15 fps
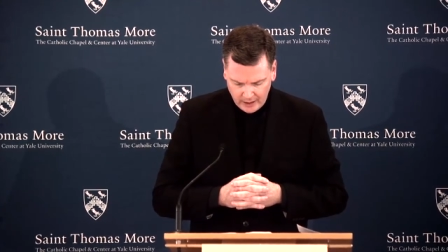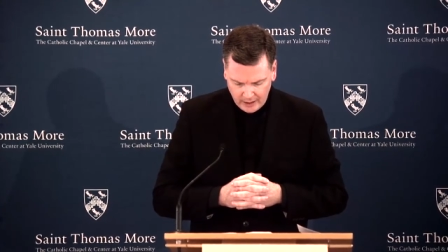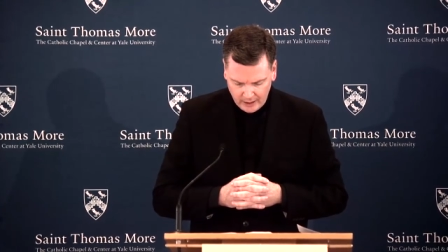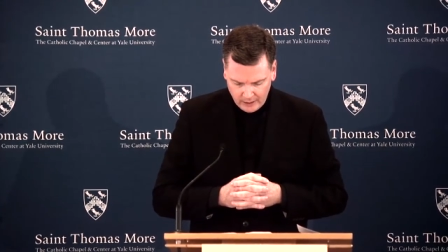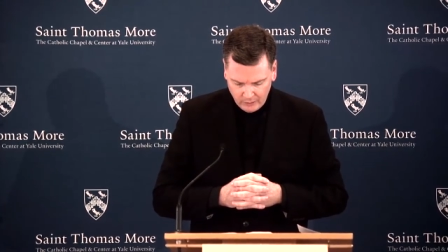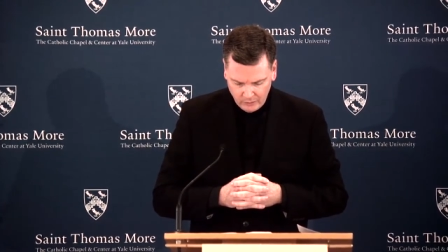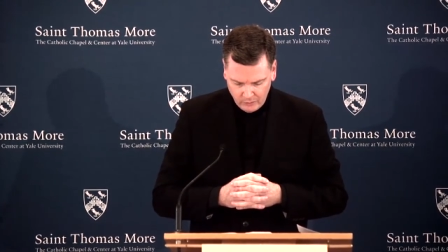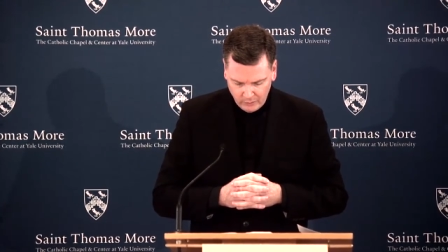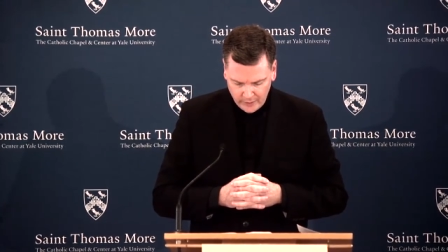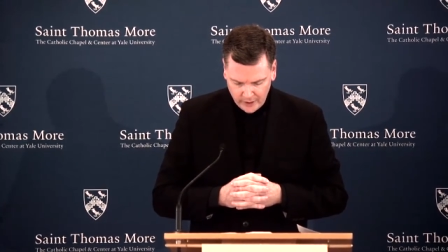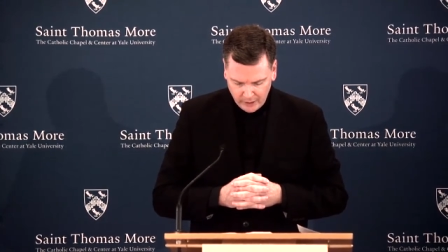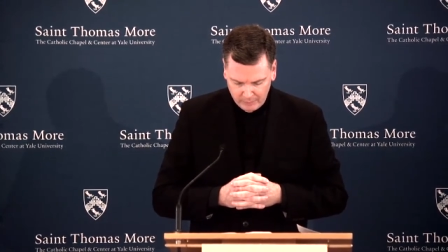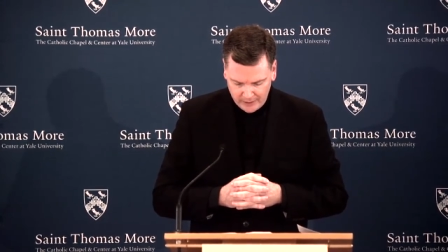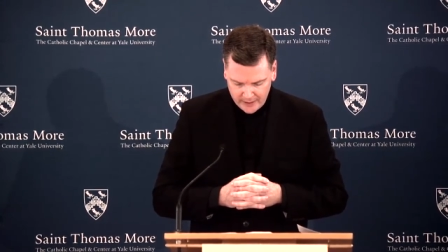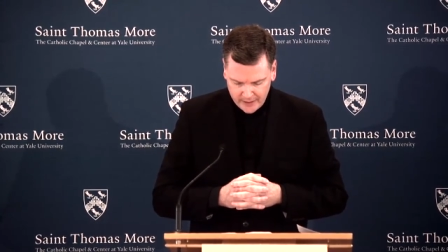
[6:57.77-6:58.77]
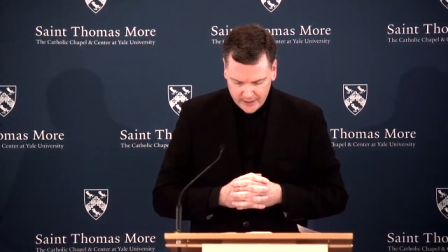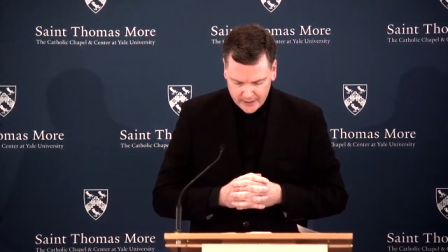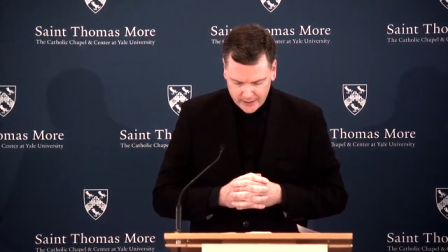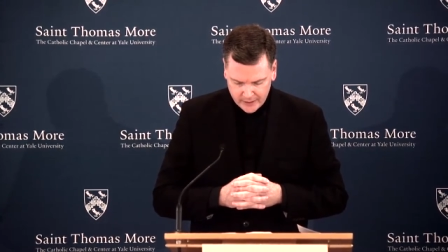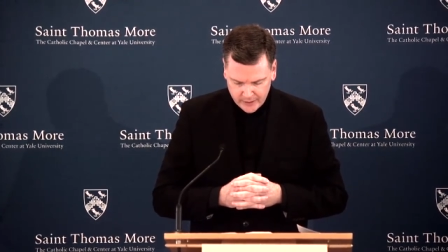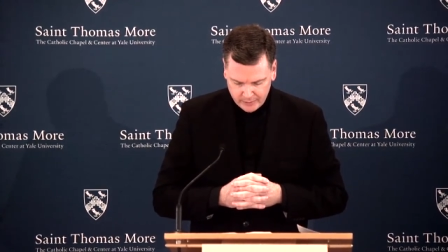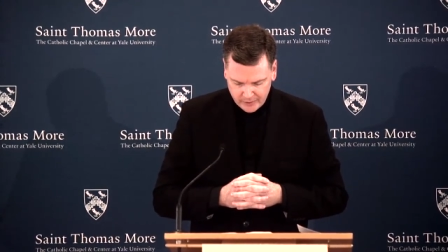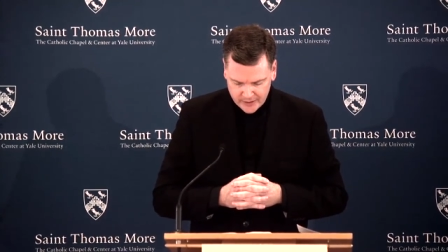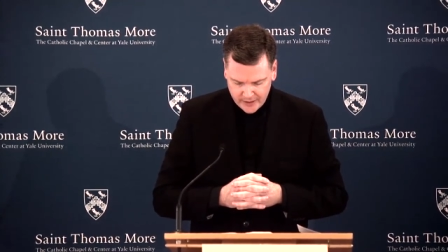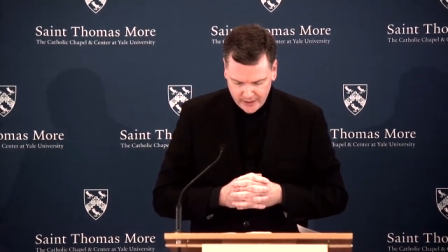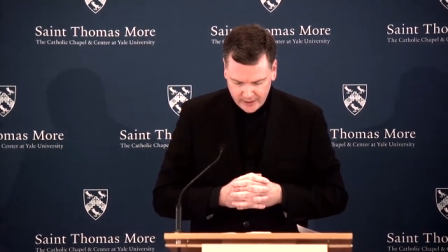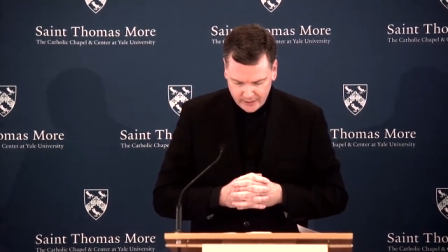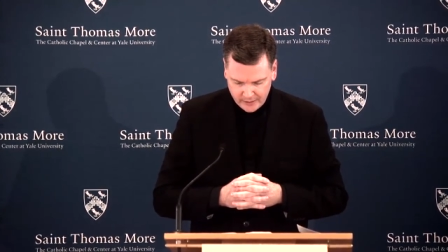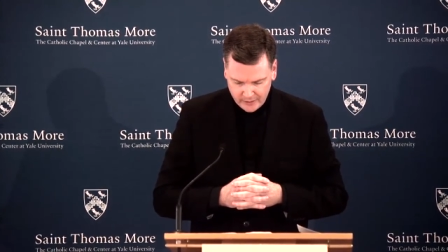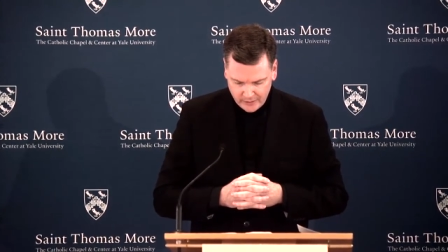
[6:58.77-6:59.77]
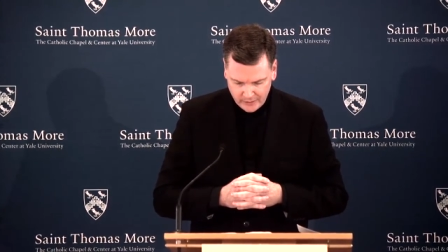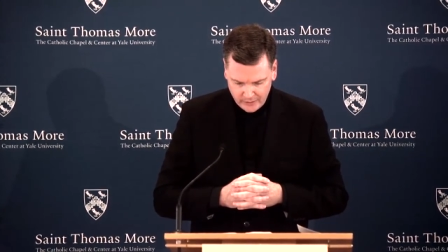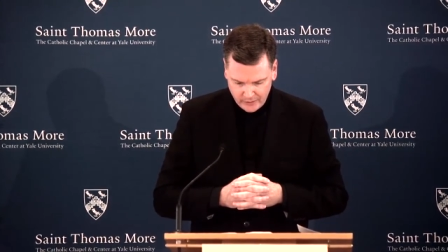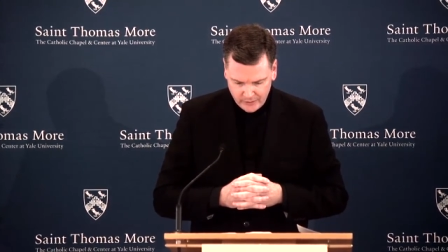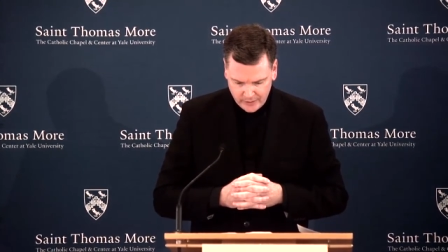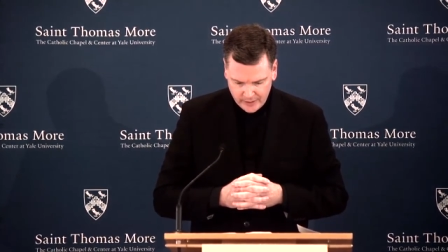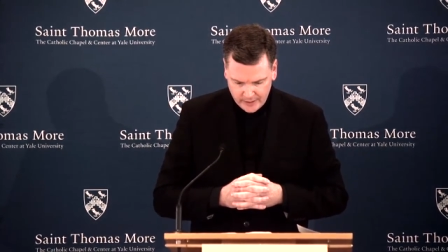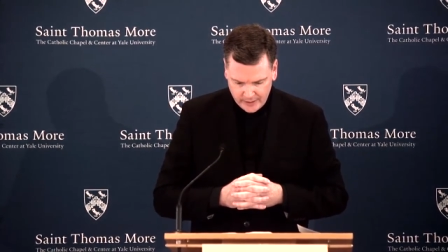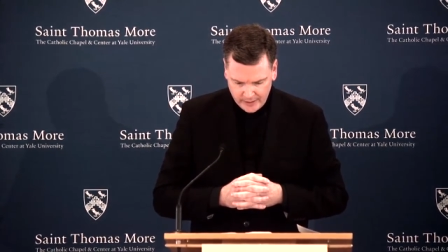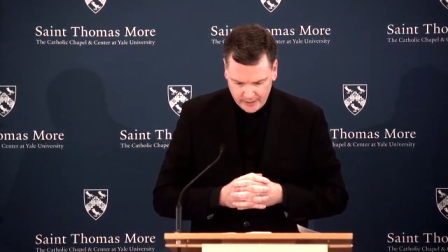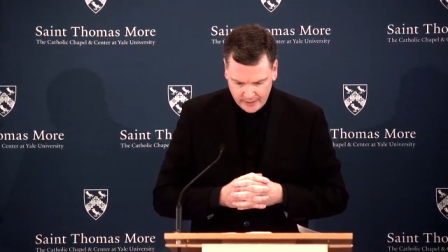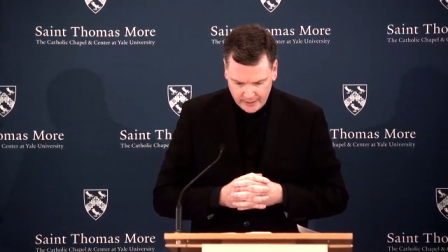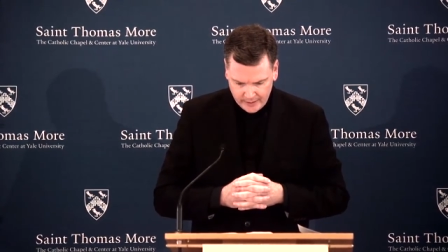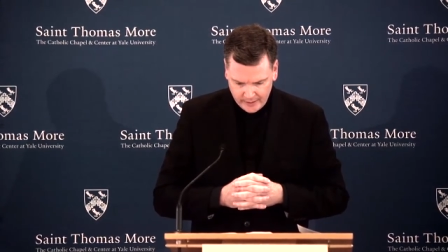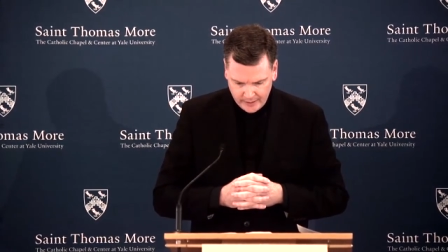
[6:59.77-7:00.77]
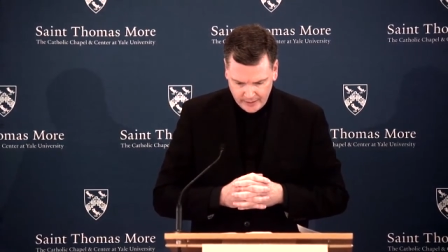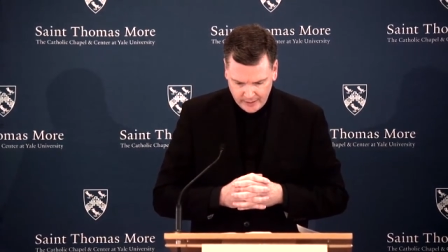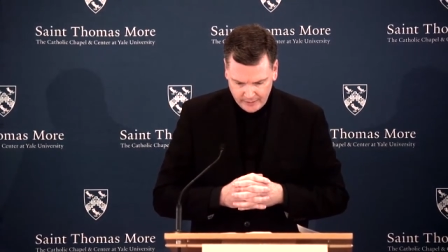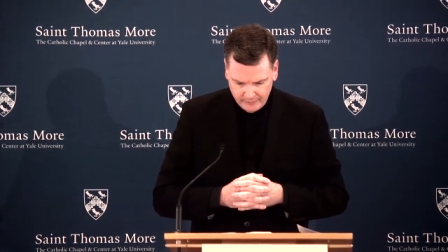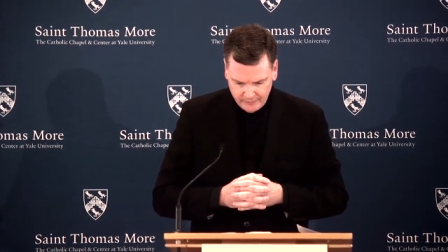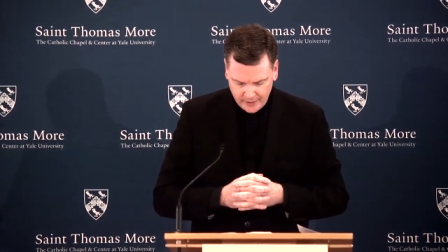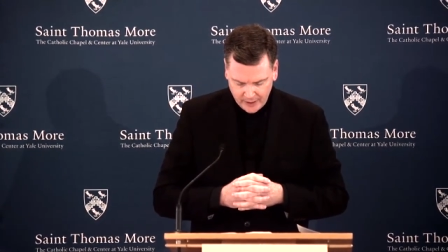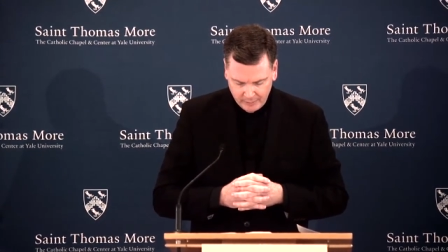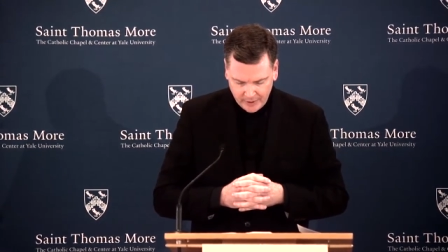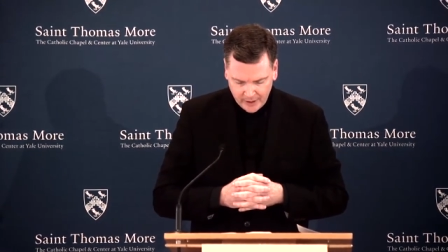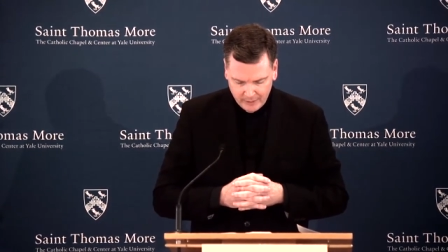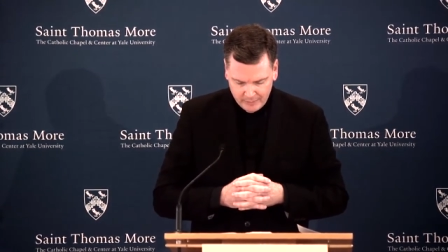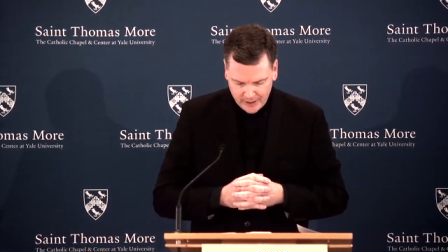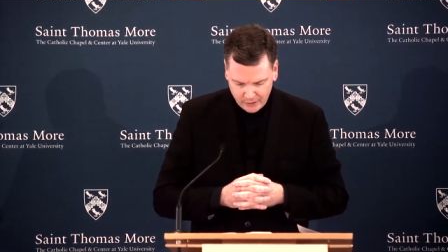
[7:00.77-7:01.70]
uh, we are pleased to present to Philip